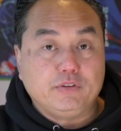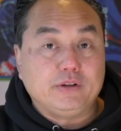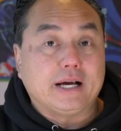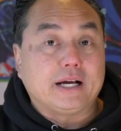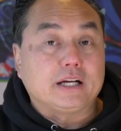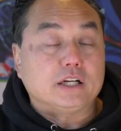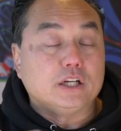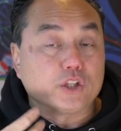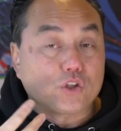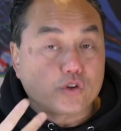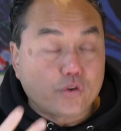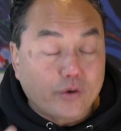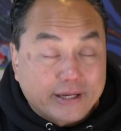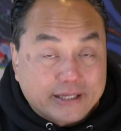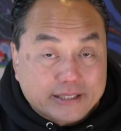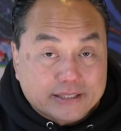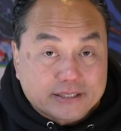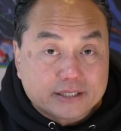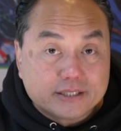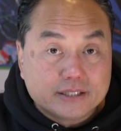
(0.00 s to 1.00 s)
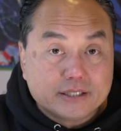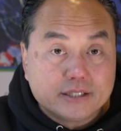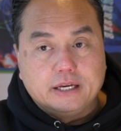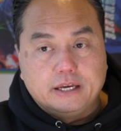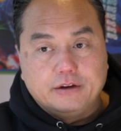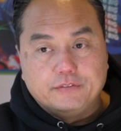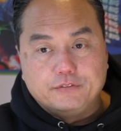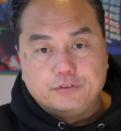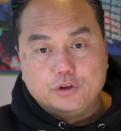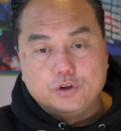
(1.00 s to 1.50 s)
you got good credit,
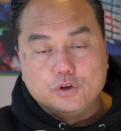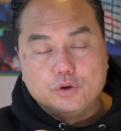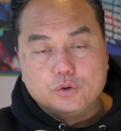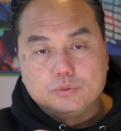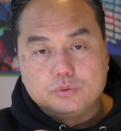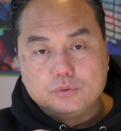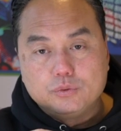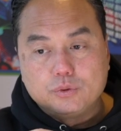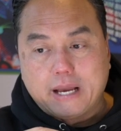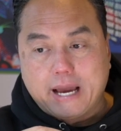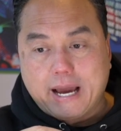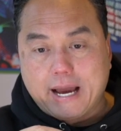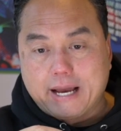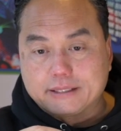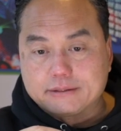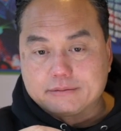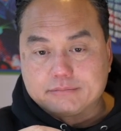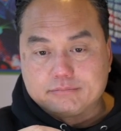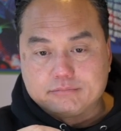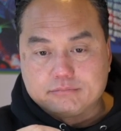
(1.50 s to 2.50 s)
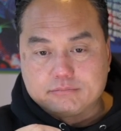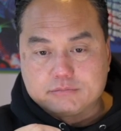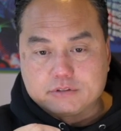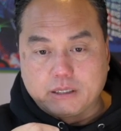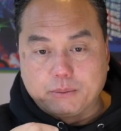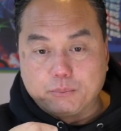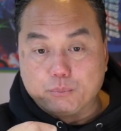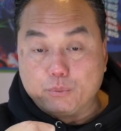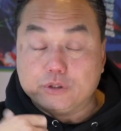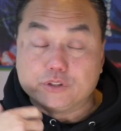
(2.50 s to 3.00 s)
if you got
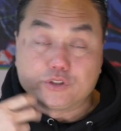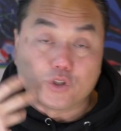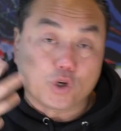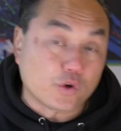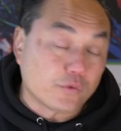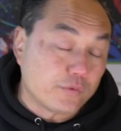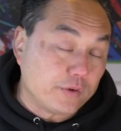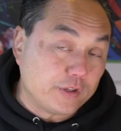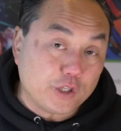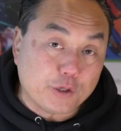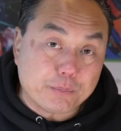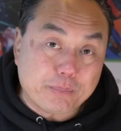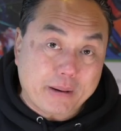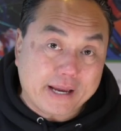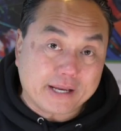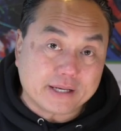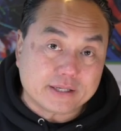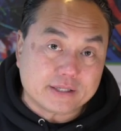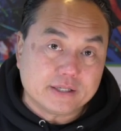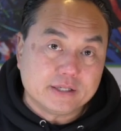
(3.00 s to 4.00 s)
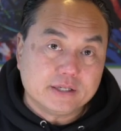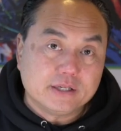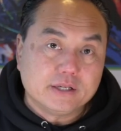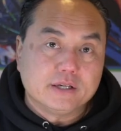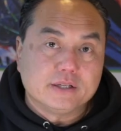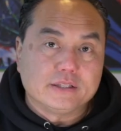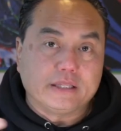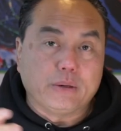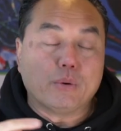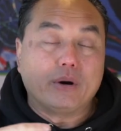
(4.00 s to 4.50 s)
some reserve in your bank,
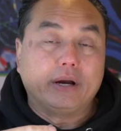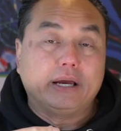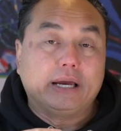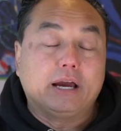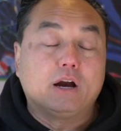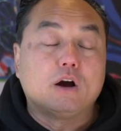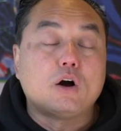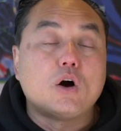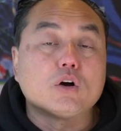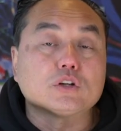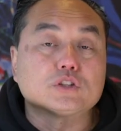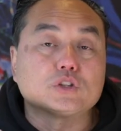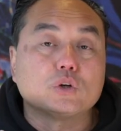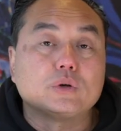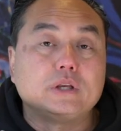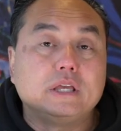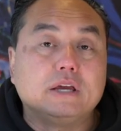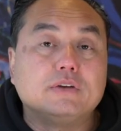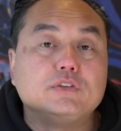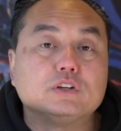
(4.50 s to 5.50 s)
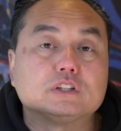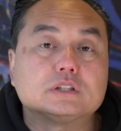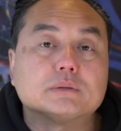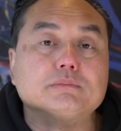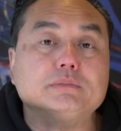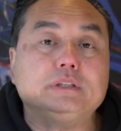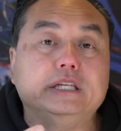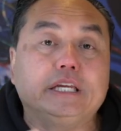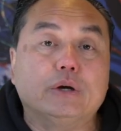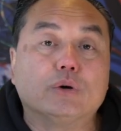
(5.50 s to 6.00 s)
they will also give you
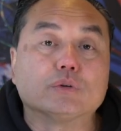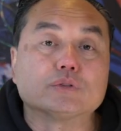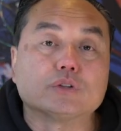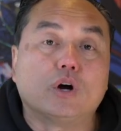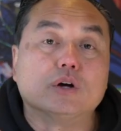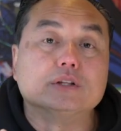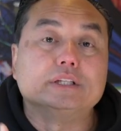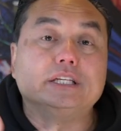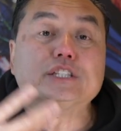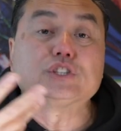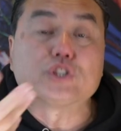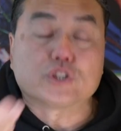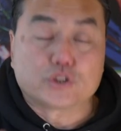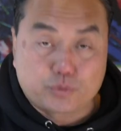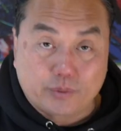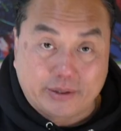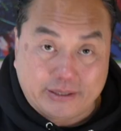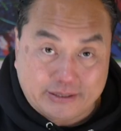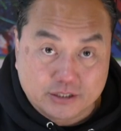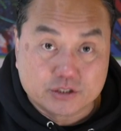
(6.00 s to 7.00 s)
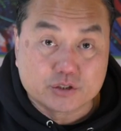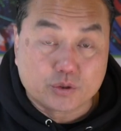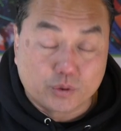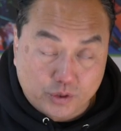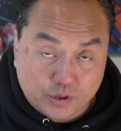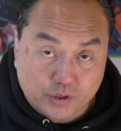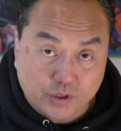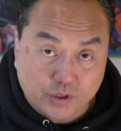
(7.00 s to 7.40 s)
some deals on interest rate, just so you